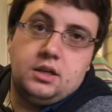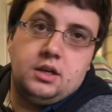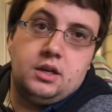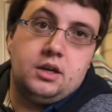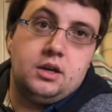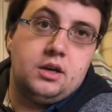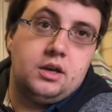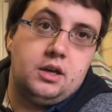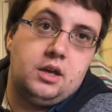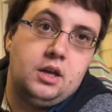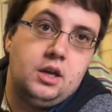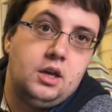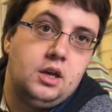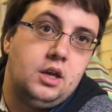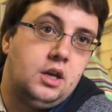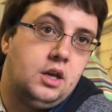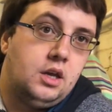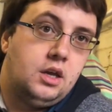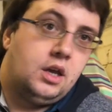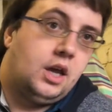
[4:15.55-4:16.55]
uh,
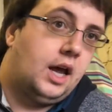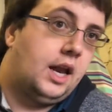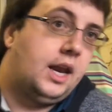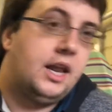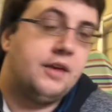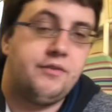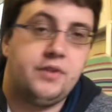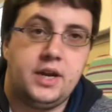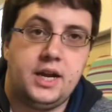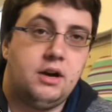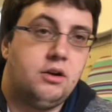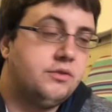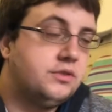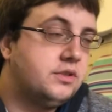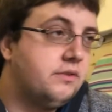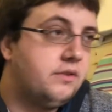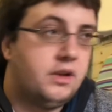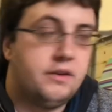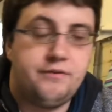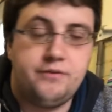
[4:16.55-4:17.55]
11 out of
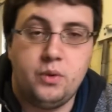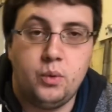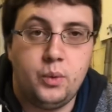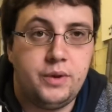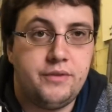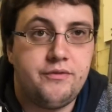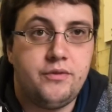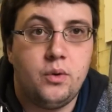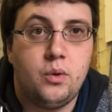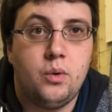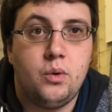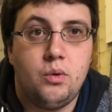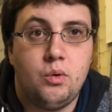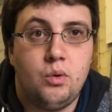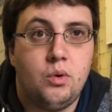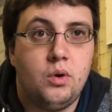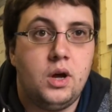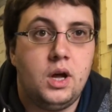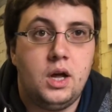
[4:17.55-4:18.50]
something like 44